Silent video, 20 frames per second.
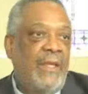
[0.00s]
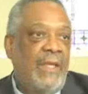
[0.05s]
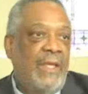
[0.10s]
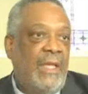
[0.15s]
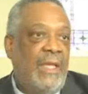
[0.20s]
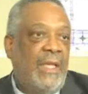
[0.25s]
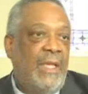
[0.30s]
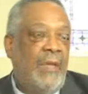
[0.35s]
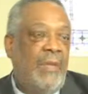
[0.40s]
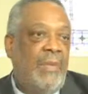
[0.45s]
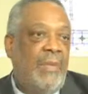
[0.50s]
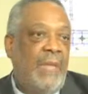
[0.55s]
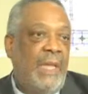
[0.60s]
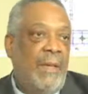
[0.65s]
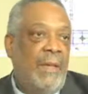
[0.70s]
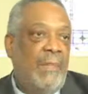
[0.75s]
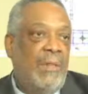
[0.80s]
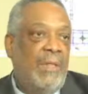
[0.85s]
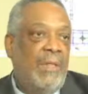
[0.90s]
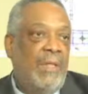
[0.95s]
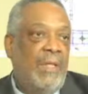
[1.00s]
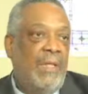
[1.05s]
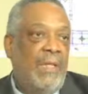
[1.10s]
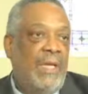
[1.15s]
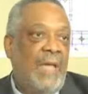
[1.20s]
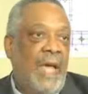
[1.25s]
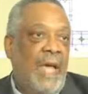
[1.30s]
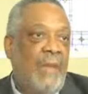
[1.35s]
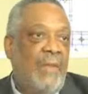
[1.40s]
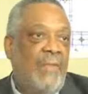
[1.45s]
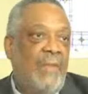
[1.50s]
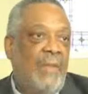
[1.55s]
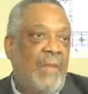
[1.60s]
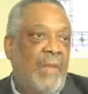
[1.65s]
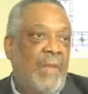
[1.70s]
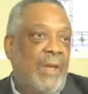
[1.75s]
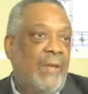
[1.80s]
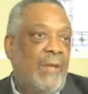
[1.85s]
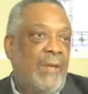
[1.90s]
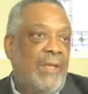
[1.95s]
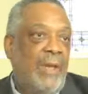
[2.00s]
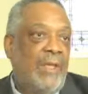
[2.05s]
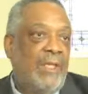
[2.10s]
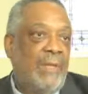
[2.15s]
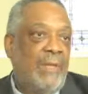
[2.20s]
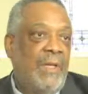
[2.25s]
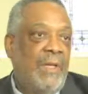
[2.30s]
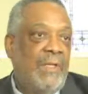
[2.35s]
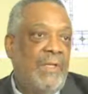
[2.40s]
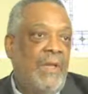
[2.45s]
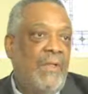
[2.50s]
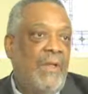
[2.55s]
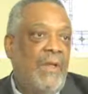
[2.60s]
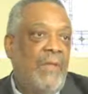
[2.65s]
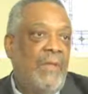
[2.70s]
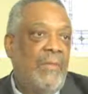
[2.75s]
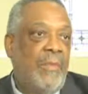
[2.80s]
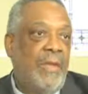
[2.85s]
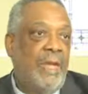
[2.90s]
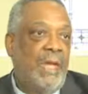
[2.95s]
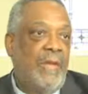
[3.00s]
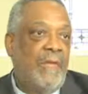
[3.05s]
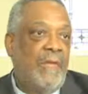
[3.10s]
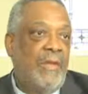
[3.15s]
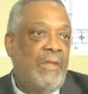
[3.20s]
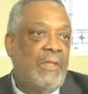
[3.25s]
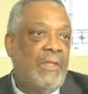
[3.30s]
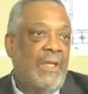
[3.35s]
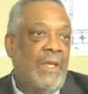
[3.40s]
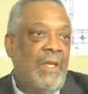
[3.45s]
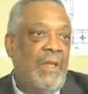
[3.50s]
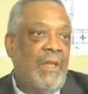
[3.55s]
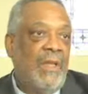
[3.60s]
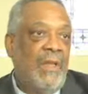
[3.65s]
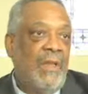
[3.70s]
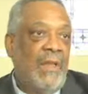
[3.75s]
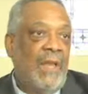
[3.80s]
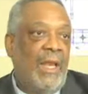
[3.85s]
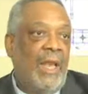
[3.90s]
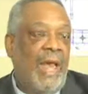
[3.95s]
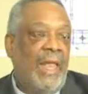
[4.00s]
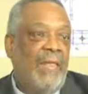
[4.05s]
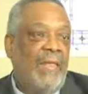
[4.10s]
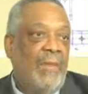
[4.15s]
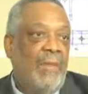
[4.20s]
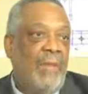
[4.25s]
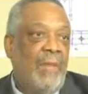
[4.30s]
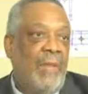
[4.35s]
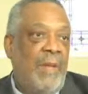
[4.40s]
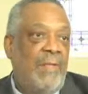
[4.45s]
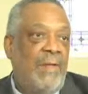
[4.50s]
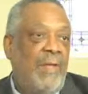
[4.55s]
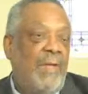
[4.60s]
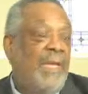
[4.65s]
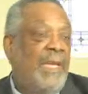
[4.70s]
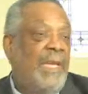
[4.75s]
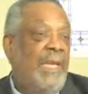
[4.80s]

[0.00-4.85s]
then they'll be able to adopt the medical regimens and the other behaviors that will allow them to be able to